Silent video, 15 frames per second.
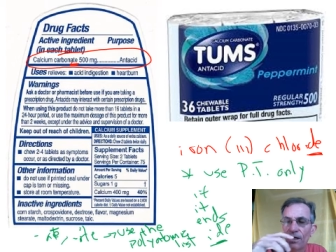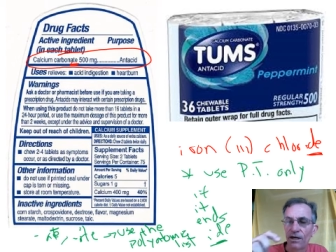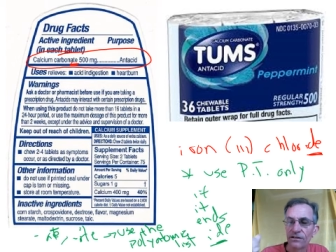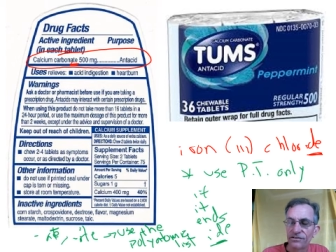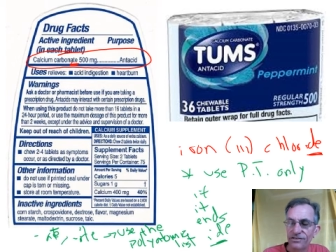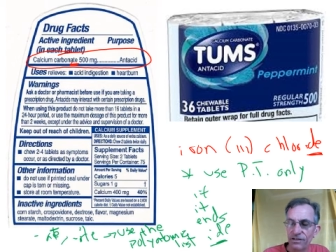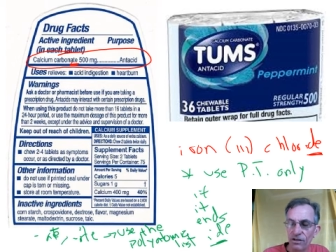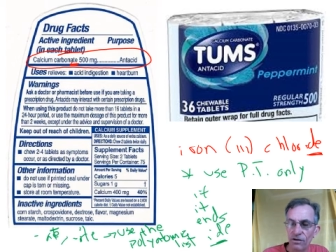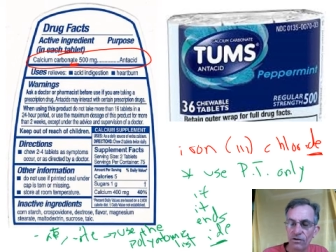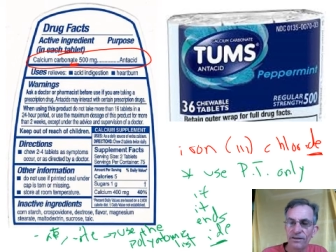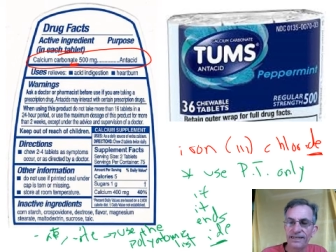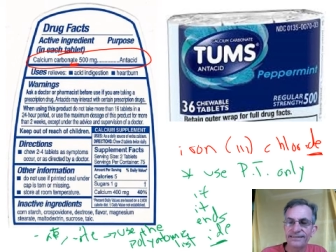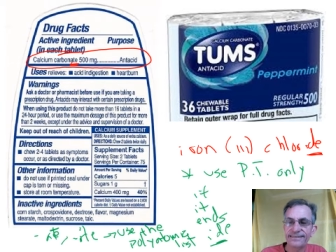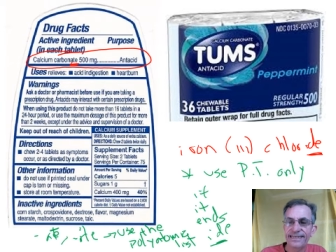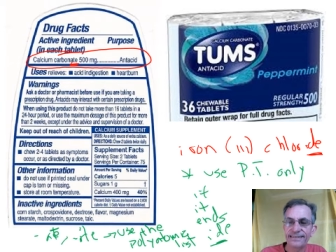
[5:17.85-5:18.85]
So
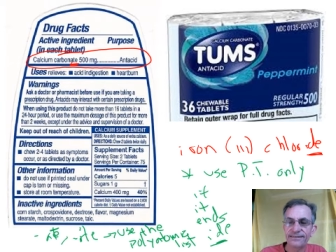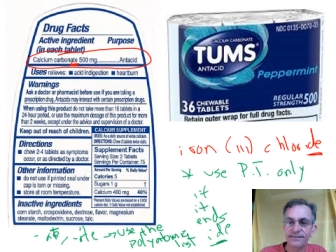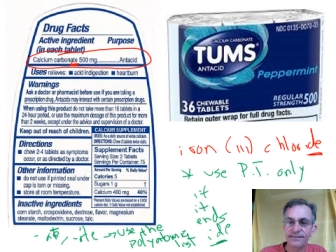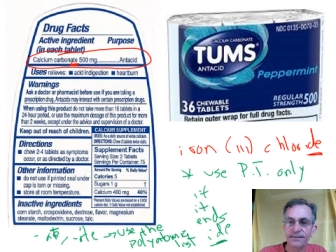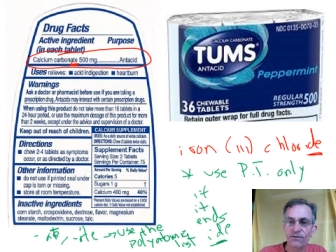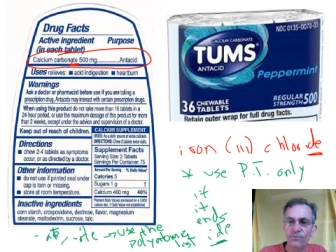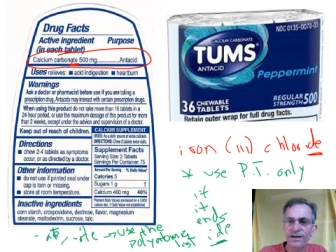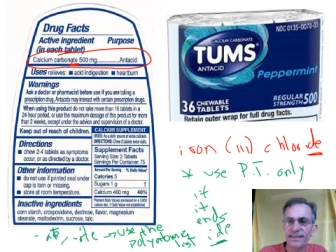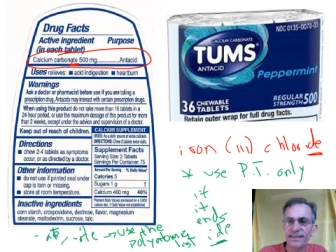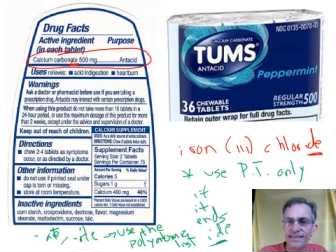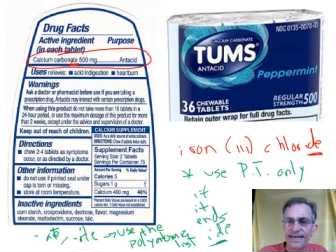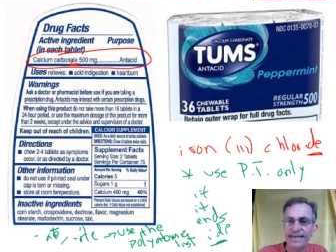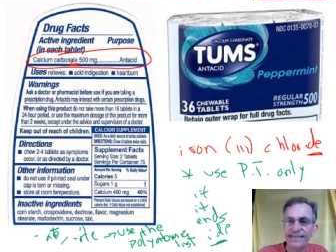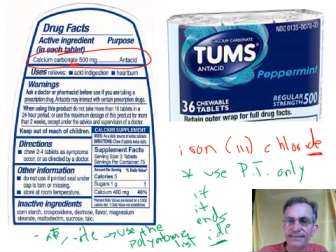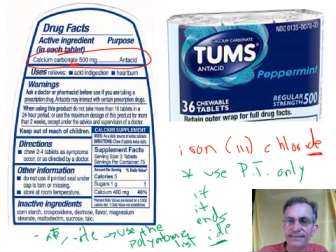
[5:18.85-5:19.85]
let's get to what
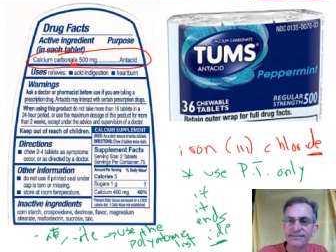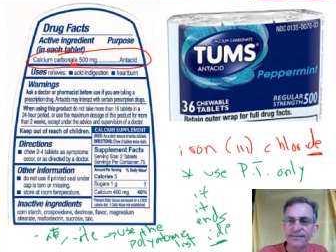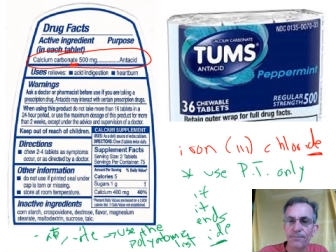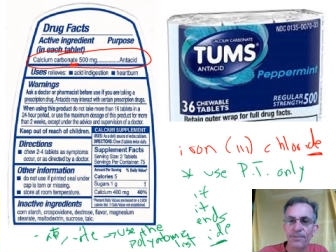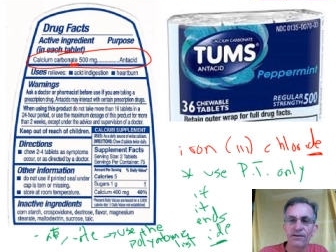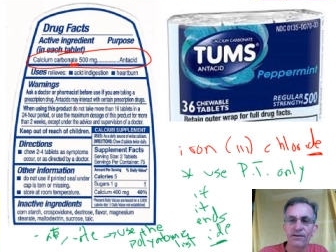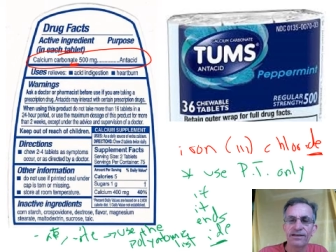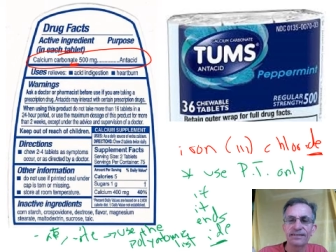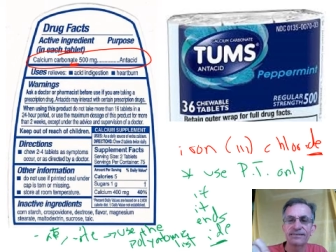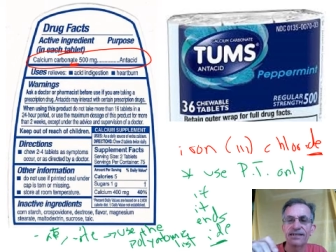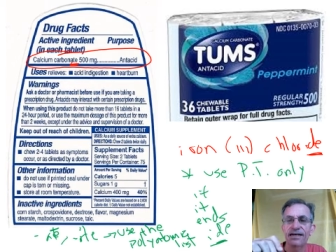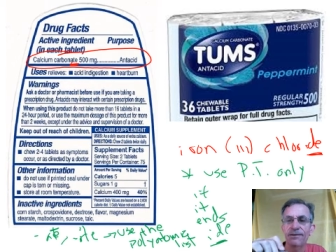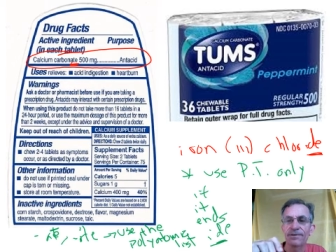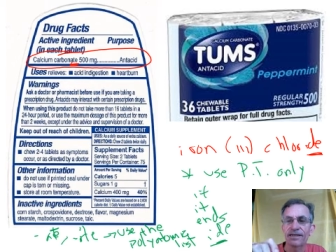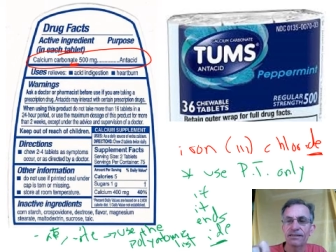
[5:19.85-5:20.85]
the heck is the
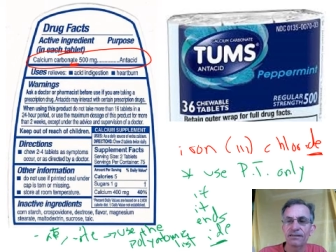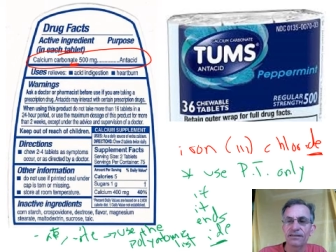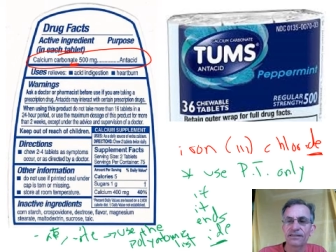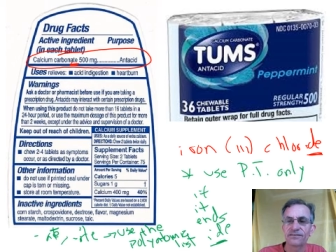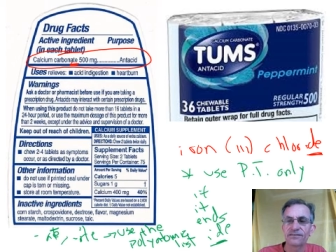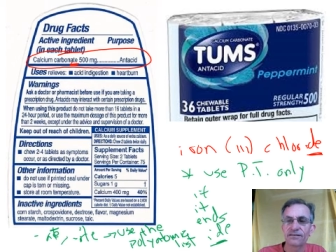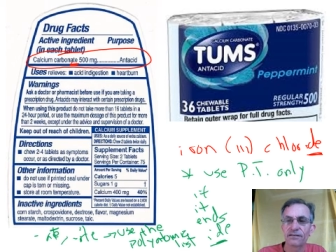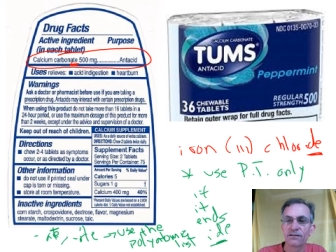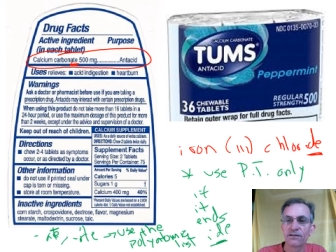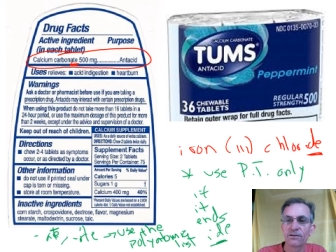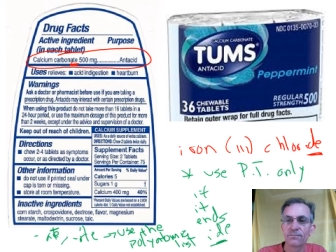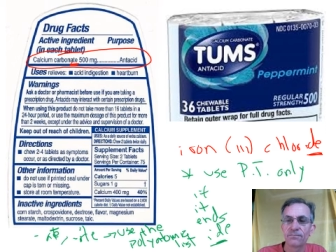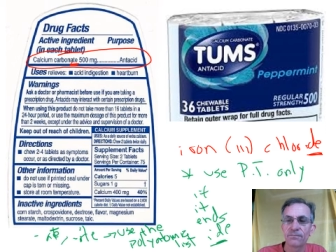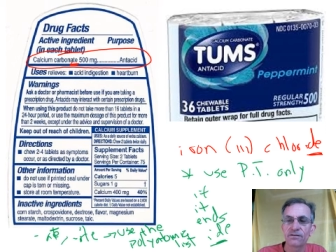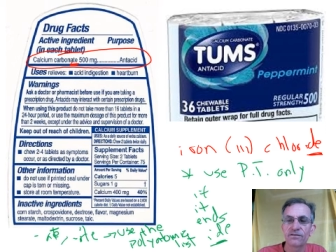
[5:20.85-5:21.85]
polyatomic list.
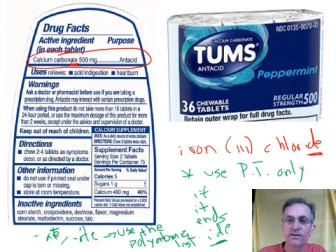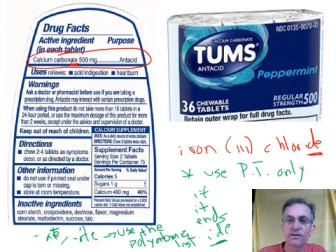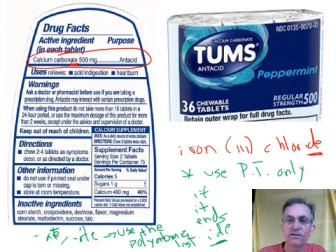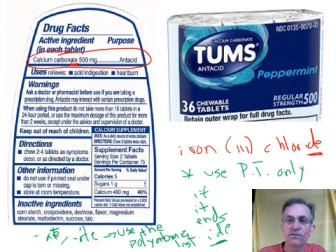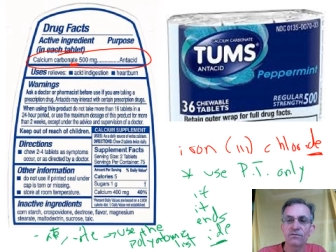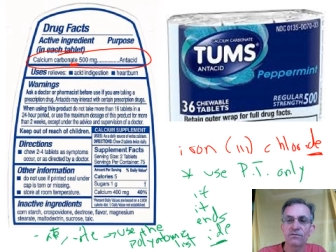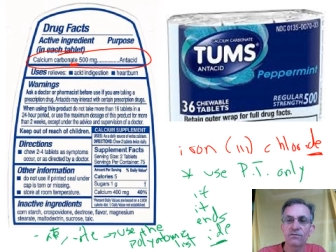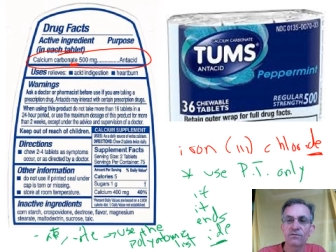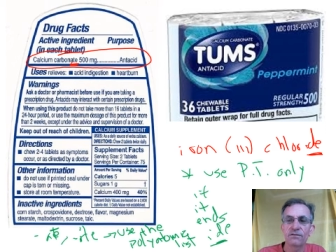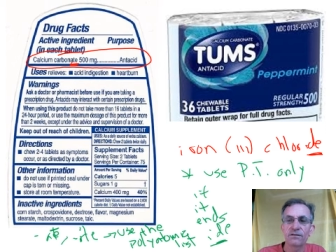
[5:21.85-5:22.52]
Oh, let's go.